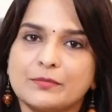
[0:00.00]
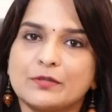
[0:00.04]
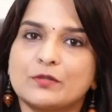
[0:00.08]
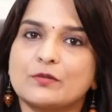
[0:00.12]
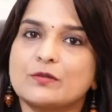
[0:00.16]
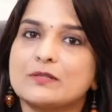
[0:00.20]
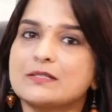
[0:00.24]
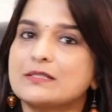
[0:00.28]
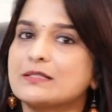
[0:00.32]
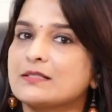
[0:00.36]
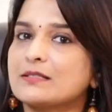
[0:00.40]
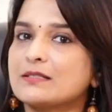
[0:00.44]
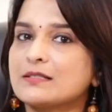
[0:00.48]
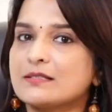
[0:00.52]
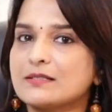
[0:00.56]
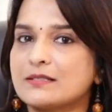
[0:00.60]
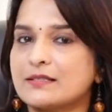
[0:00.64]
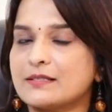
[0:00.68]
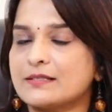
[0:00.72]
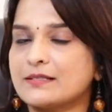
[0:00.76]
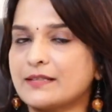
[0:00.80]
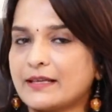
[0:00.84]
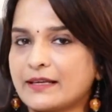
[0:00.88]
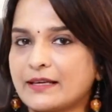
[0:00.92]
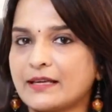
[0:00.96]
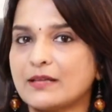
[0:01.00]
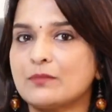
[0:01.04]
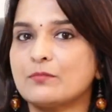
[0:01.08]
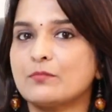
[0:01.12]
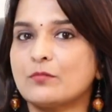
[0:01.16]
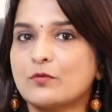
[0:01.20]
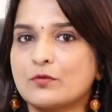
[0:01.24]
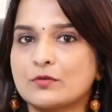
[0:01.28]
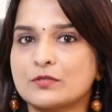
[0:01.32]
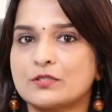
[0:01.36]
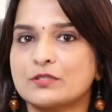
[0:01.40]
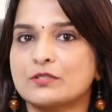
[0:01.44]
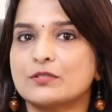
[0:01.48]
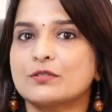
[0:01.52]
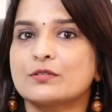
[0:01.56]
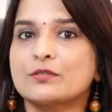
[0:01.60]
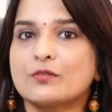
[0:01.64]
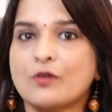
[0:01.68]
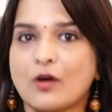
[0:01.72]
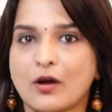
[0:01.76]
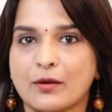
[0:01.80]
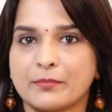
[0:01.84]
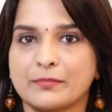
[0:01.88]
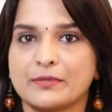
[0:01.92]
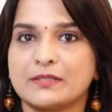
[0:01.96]
Because this is the second most
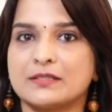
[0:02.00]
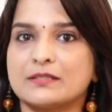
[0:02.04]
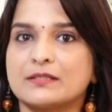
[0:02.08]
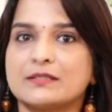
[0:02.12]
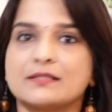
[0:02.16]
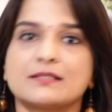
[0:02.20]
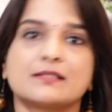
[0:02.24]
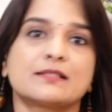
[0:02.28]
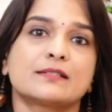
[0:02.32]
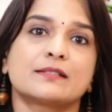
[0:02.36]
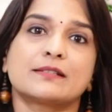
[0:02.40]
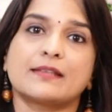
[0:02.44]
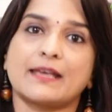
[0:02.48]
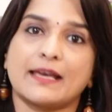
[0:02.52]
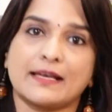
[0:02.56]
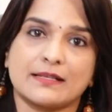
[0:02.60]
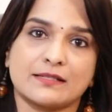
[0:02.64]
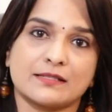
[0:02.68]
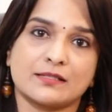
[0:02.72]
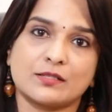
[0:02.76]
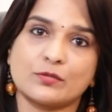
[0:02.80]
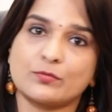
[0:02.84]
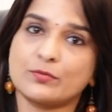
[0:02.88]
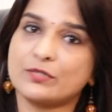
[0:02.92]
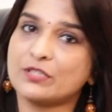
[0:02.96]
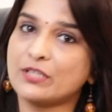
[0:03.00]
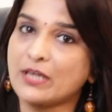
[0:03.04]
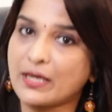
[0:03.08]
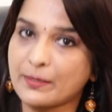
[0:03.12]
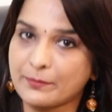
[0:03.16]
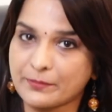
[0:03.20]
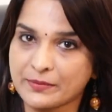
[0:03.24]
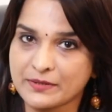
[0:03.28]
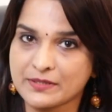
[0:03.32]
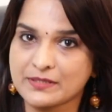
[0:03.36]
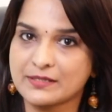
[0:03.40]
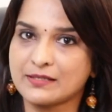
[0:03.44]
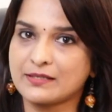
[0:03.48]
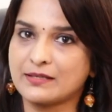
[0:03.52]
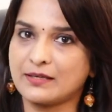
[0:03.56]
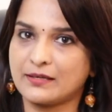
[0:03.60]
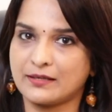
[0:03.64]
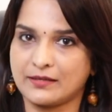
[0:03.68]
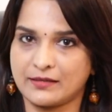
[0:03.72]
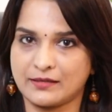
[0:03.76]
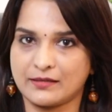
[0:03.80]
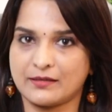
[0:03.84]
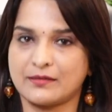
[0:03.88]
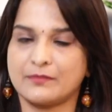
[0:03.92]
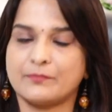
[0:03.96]
commonest cancer which happens in
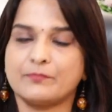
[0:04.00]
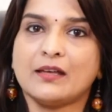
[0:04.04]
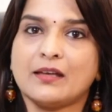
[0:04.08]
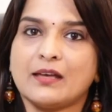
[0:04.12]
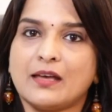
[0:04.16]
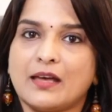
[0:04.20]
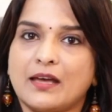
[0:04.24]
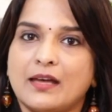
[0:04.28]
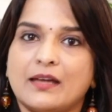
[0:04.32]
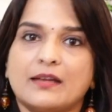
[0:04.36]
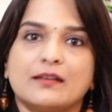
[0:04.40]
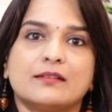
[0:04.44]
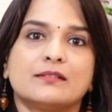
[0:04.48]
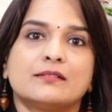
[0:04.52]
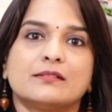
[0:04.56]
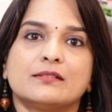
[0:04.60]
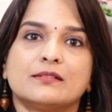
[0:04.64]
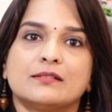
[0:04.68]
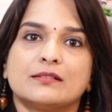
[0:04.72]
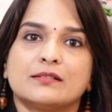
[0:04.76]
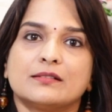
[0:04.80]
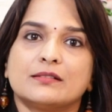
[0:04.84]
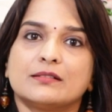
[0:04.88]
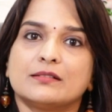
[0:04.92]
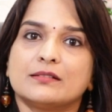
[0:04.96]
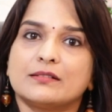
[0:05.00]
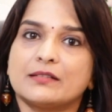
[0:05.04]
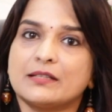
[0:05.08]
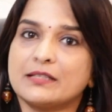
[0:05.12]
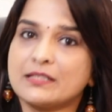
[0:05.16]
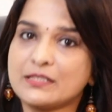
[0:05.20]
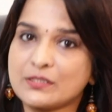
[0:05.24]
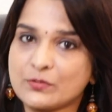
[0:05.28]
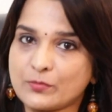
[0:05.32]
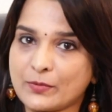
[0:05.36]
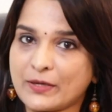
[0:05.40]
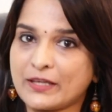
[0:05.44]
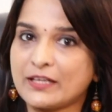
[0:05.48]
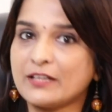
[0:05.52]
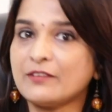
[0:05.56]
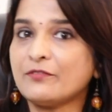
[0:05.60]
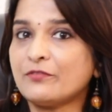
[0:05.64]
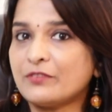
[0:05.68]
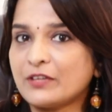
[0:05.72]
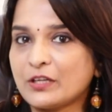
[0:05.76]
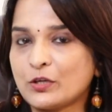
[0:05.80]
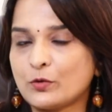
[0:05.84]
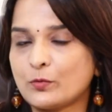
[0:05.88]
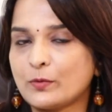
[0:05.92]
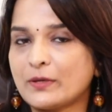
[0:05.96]
India, and it is very
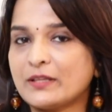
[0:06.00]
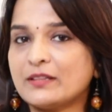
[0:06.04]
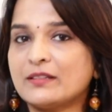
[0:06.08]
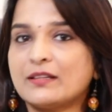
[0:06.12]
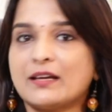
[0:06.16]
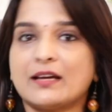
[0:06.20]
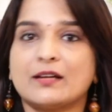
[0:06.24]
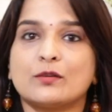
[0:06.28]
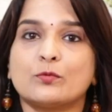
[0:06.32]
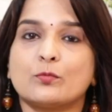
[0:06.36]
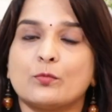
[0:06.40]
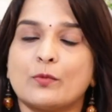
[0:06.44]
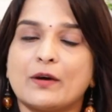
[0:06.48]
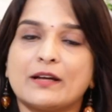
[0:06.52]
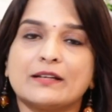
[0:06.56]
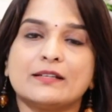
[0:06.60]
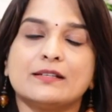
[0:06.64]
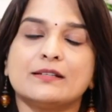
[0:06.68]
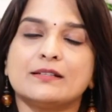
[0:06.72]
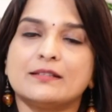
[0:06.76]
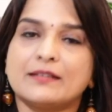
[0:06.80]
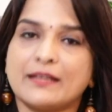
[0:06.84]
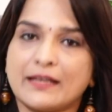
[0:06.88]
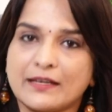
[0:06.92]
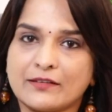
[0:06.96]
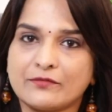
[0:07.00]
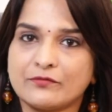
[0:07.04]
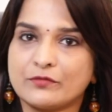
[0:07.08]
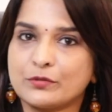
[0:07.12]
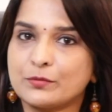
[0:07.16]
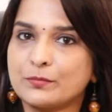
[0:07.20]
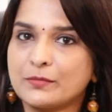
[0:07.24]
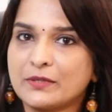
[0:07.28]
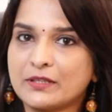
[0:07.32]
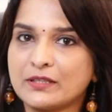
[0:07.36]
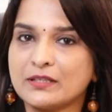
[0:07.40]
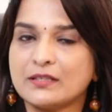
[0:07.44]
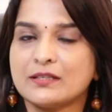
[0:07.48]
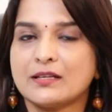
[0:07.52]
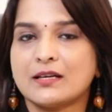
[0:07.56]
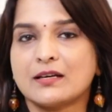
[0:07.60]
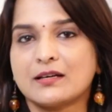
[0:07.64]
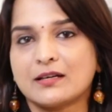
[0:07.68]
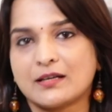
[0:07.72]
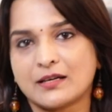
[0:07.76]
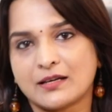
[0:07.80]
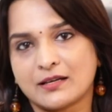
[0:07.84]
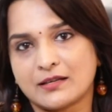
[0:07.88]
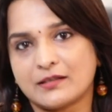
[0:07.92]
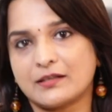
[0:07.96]
frequent that 1 in 10 women
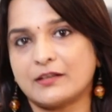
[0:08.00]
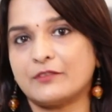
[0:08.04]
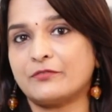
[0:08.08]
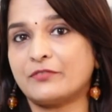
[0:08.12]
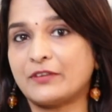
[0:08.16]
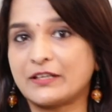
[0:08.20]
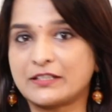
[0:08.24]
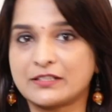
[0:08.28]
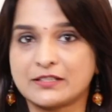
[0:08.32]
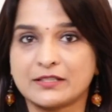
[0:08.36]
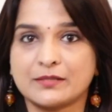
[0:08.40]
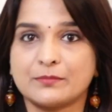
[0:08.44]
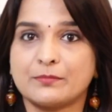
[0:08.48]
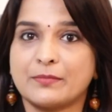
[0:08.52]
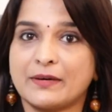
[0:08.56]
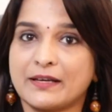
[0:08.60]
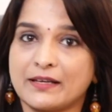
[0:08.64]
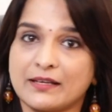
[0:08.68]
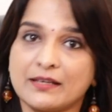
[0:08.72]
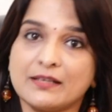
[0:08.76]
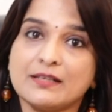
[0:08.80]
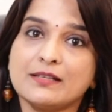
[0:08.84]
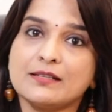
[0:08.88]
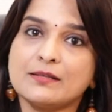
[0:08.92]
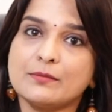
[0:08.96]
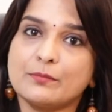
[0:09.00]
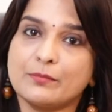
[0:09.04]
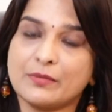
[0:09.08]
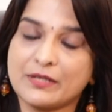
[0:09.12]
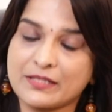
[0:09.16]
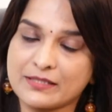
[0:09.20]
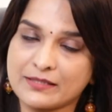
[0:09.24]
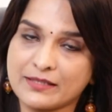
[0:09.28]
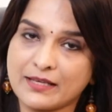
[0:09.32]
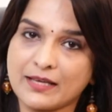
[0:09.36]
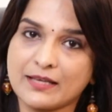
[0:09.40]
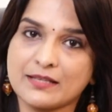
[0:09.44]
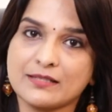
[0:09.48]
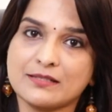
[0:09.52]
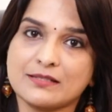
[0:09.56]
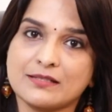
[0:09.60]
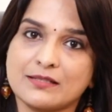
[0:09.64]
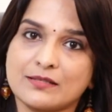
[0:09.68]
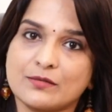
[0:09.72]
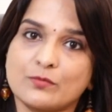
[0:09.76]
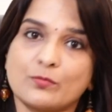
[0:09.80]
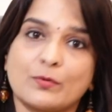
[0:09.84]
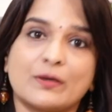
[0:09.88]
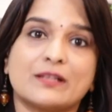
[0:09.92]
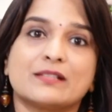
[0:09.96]
are affected by breast
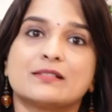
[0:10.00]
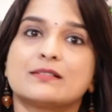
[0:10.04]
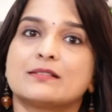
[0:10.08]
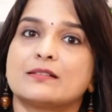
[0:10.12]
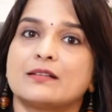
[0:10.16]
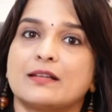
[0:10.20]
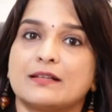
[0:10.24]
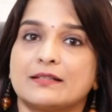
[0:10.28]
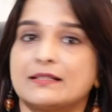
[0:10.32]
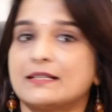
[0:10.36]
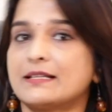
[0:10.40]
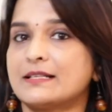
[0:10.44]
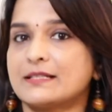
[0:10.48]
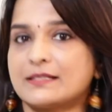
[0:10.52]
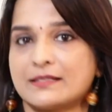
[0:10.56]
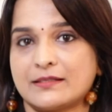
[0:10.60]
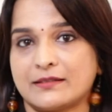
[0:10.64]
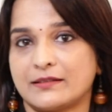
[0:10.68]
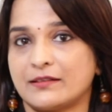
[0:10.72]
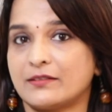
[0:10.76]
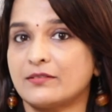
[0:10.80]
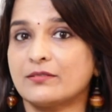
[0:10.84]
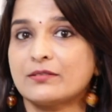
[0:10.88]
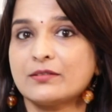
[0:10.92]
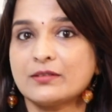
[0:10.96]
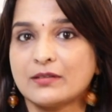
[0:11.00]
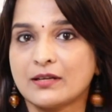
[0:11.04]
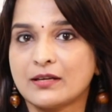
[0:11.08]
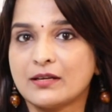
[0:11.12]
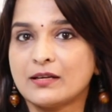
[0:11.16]
cancer once, at least in their